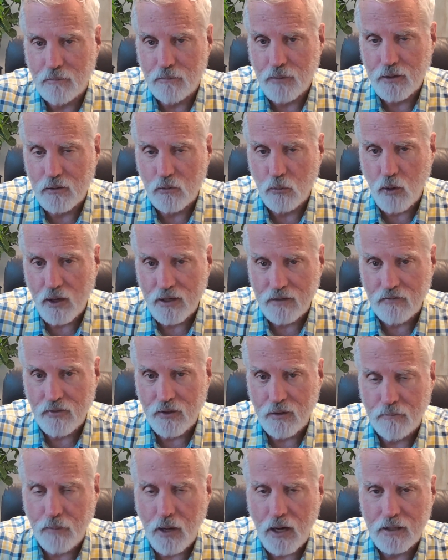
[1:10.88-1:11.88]
one of
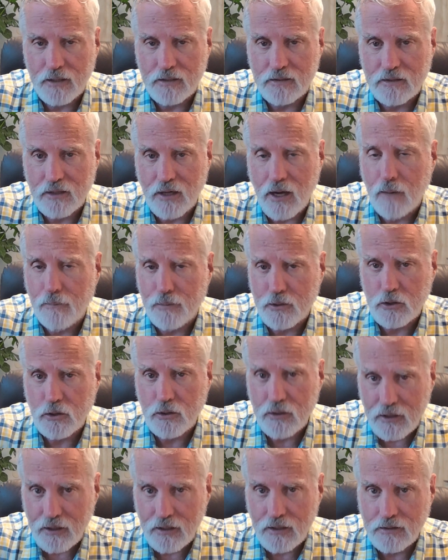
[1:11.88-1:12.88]
the parties an
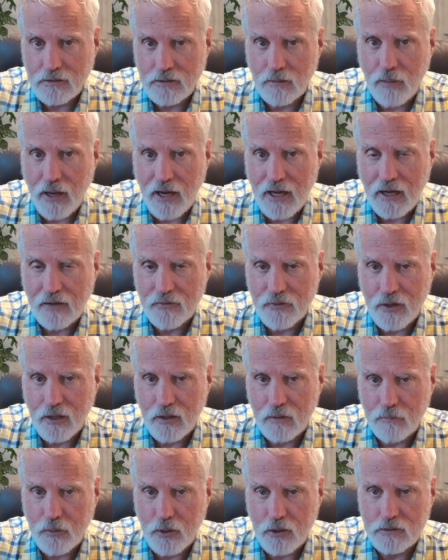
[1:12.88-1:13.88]
opportunity to buy out the
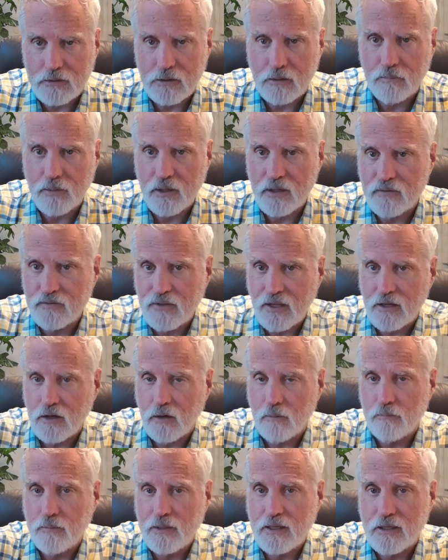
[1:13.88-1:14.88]
other person, but if they
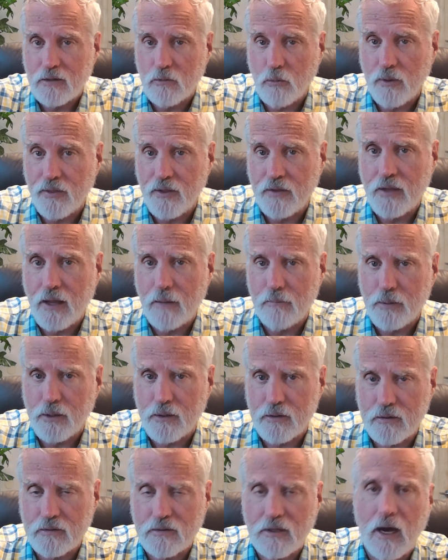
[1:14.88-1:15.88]
don't meet it within that
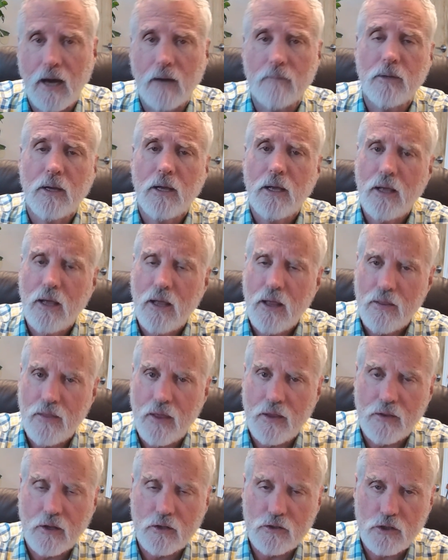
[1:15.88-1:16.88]
period of time,
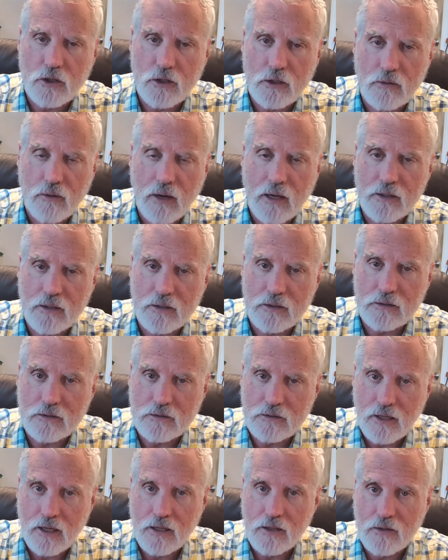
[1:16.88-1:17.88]
then they'll turn around and
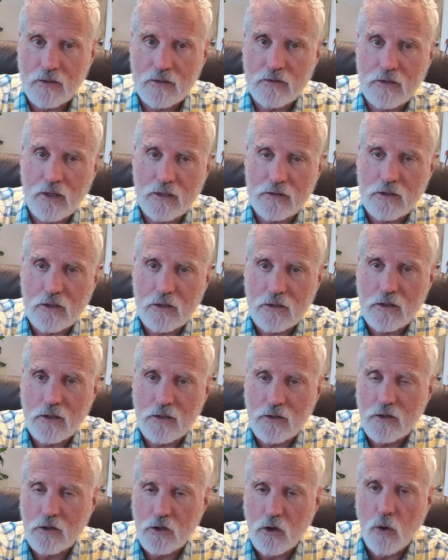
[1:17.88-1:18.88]
say that
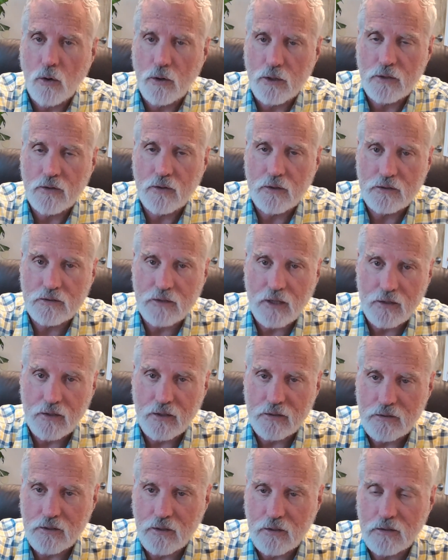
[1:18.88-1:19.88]
in the order they'll say
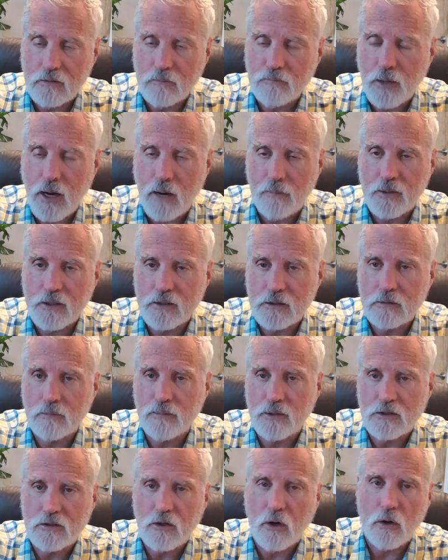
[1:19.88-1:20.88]
that the property is to
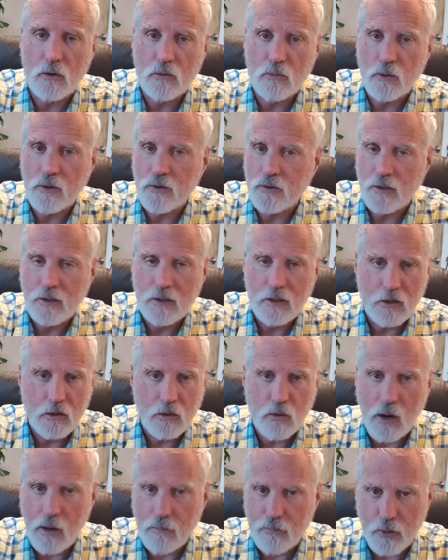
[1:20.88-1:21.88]
be sold with
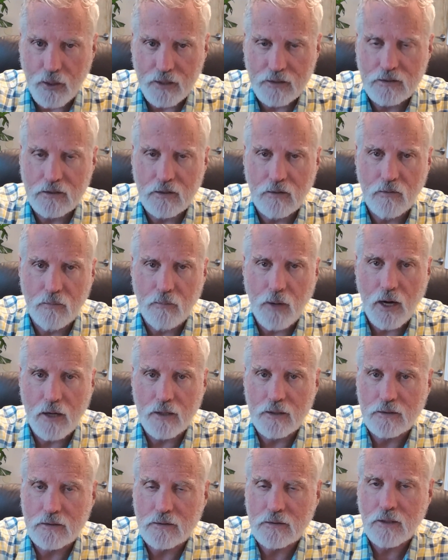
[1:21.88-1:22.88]
cooperation of the
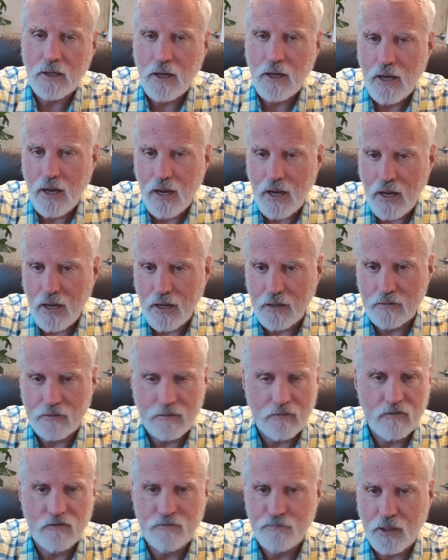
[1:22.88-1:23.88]
parties and
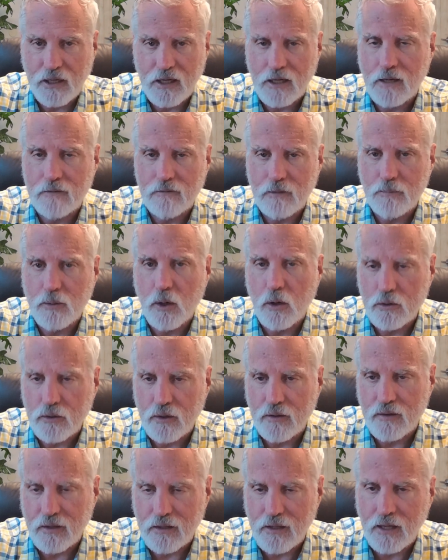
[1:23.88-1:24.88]
picking of a broker
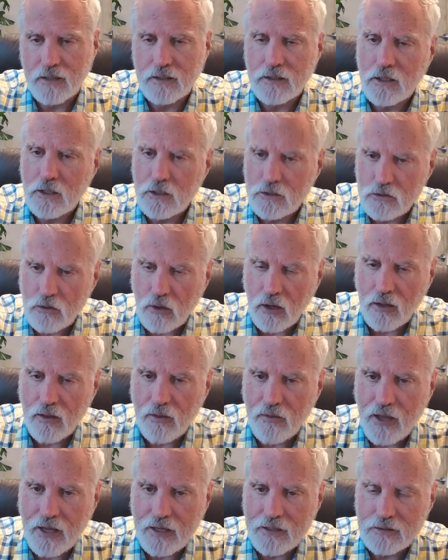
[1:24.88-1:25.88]
and the like. So all
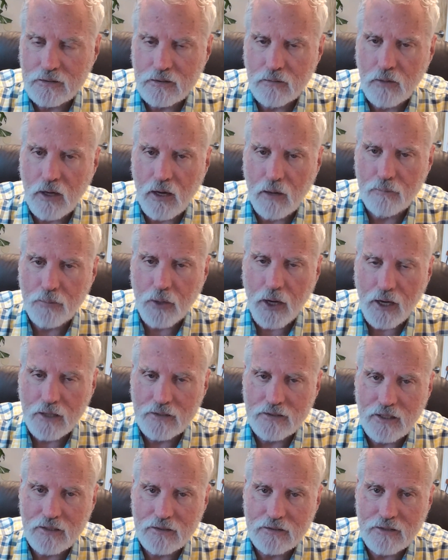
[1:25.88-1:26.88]
of that is a
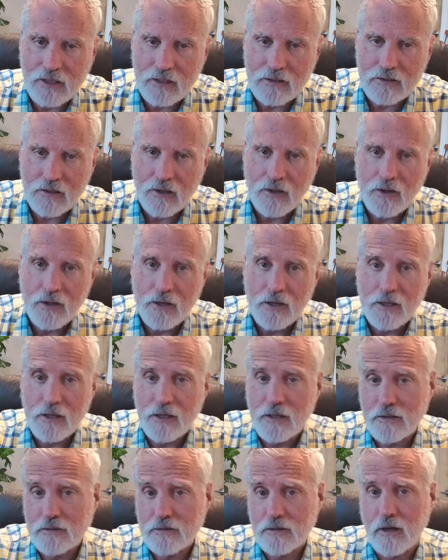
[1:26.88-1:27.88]
process that
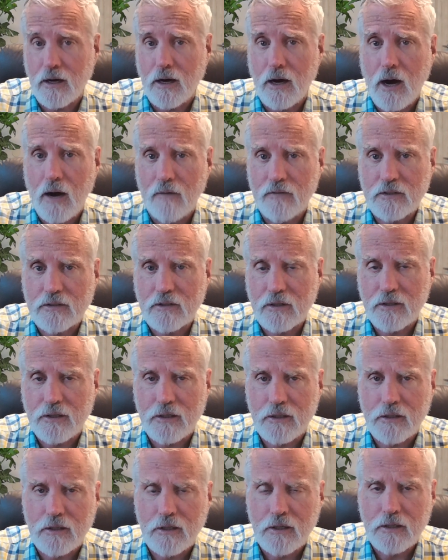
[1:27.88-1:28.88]
is
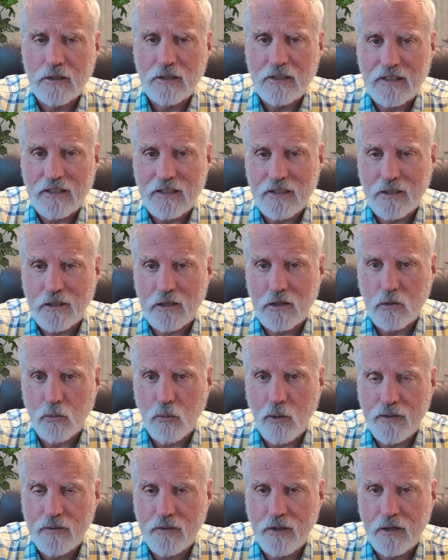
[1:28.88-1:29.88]
obviously clear
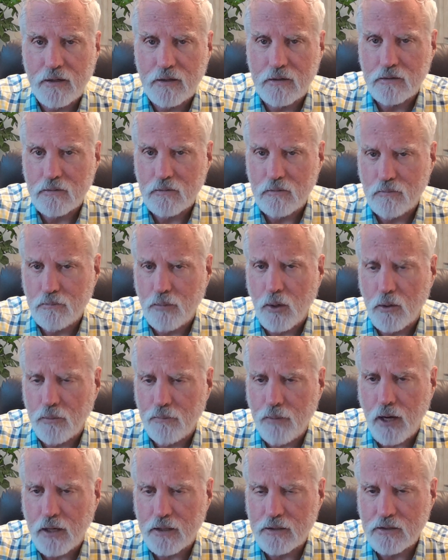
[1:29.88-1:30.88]
when both
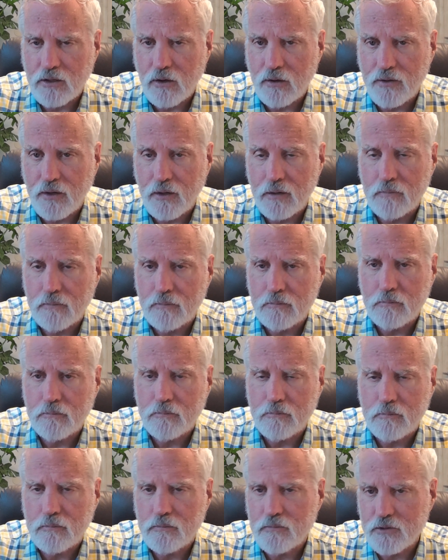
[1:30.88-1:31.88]
parties are on
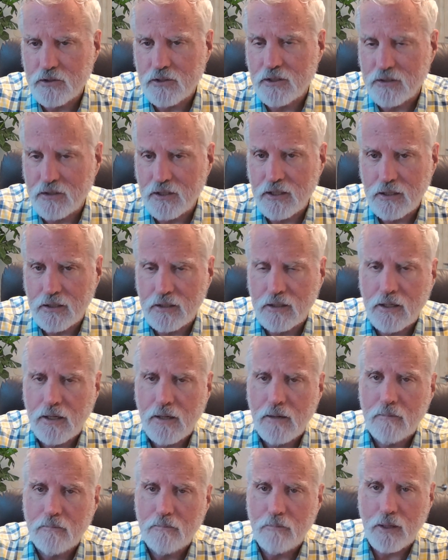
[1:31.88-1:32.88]
the deed.
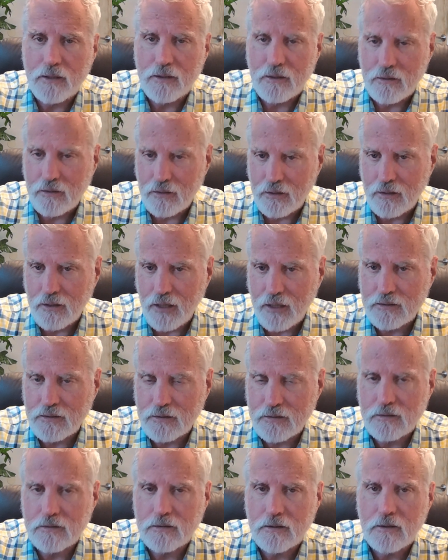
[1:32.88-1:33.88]
But
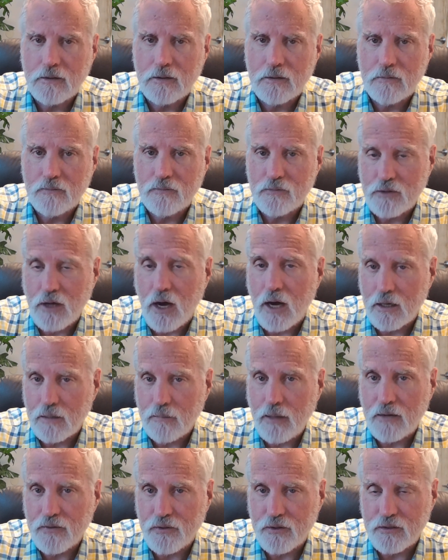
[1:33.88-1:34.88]
let's talk
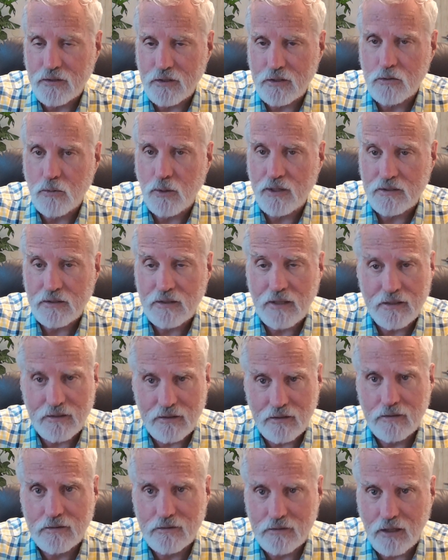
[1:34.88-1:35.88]
about the situation that
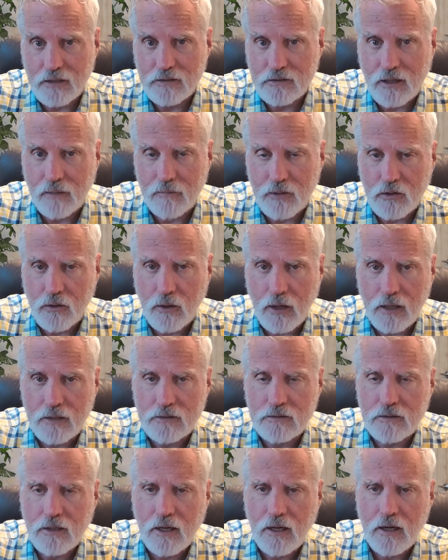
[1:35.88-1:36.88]
does come
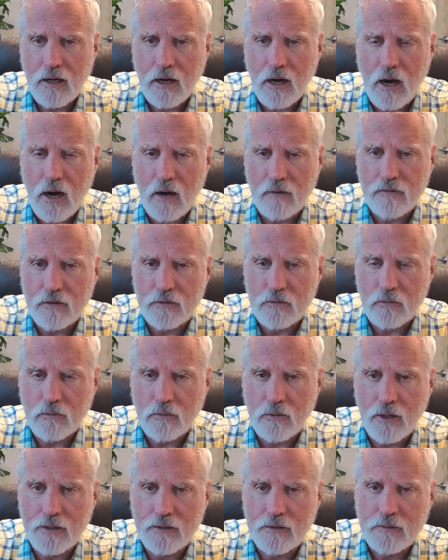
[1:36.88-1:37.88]
across often
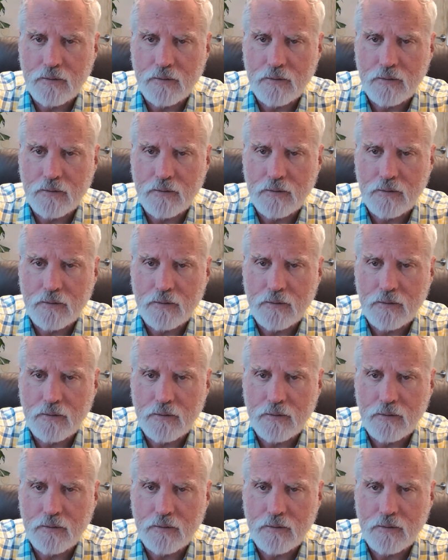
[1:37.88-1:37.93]
when